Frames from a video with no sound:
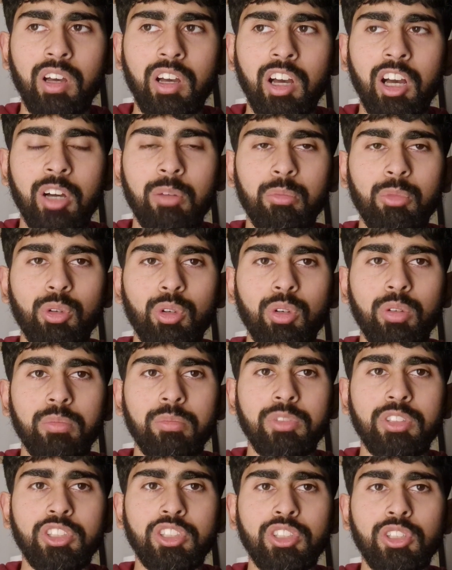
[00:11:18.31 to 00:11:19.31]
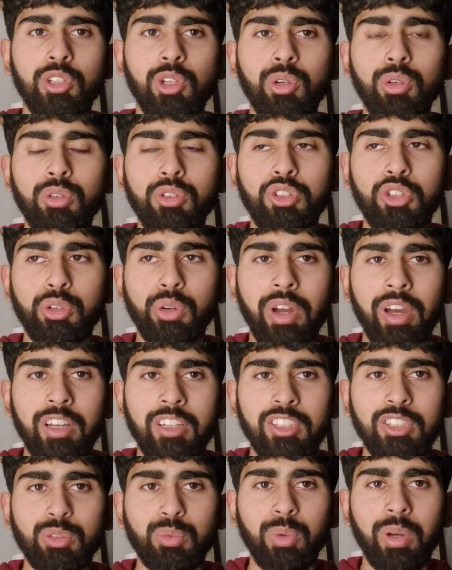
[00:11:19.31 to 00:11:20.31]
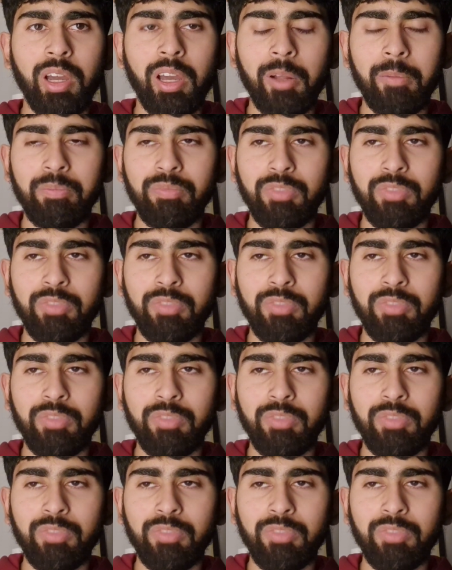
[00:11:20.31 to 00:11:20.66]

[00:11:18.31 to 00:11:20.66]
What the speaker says: are more slow tracks where